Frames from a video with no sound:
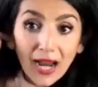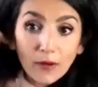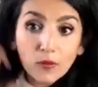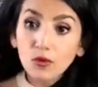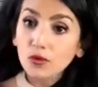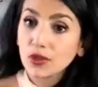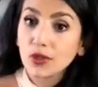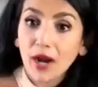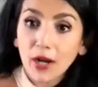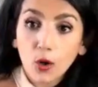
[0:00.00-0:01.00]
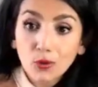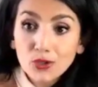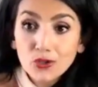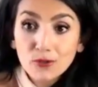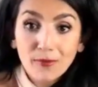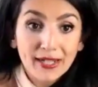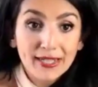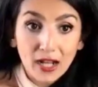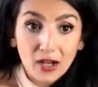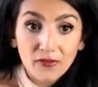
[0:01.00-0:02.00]
I always use
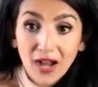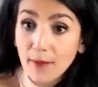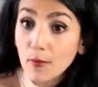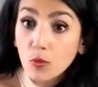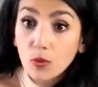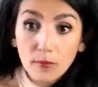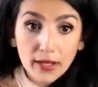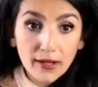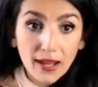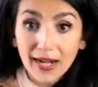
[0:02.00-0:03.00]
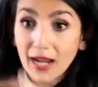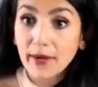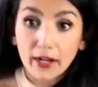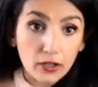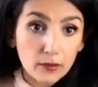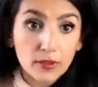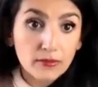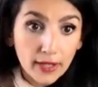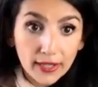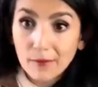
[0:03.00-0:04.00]
myself. I'm a woman and I'm Arab,
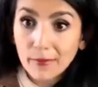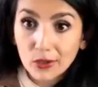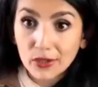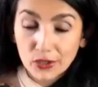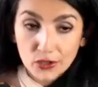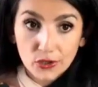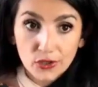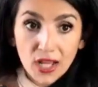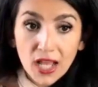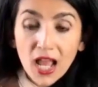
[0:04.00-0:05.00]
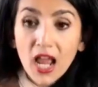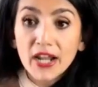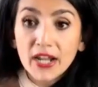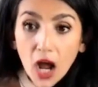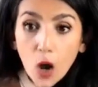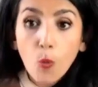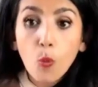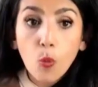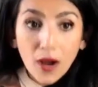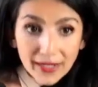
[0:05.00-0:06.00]
right? I'm Middle Eastern.
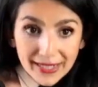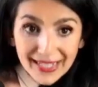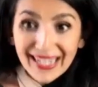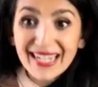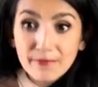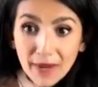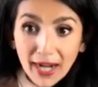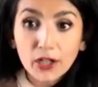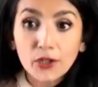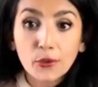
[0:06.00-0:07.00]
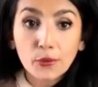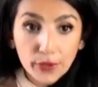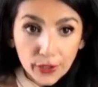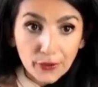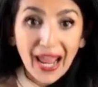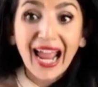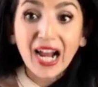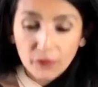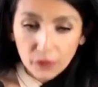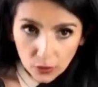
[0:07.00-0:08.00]
Not once in my career
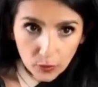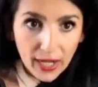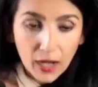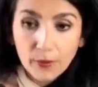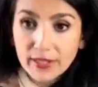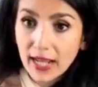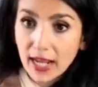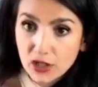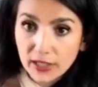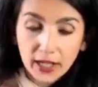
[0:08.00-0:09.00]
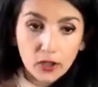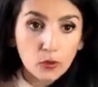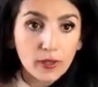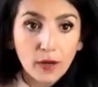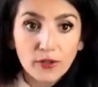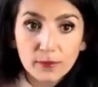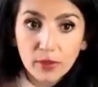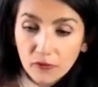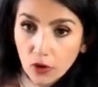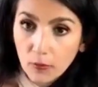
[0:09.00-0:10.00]
ever, when I was an educator, when I was a
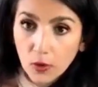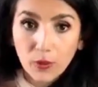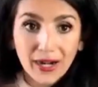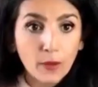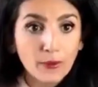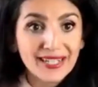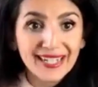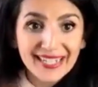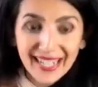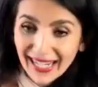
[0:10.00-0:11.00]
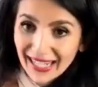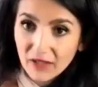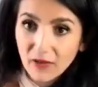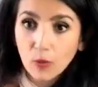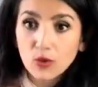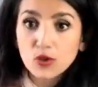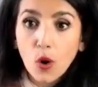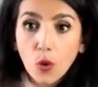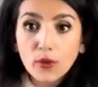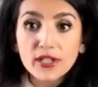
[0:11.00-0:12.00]
performer, when I was an executive, I was
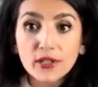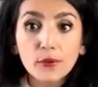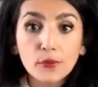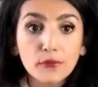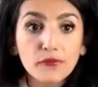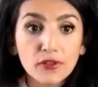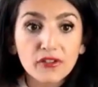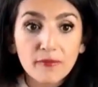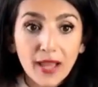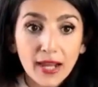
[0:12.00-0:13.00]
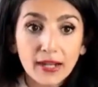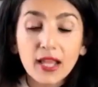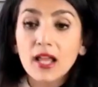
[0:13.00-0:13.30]
always in a room full of men.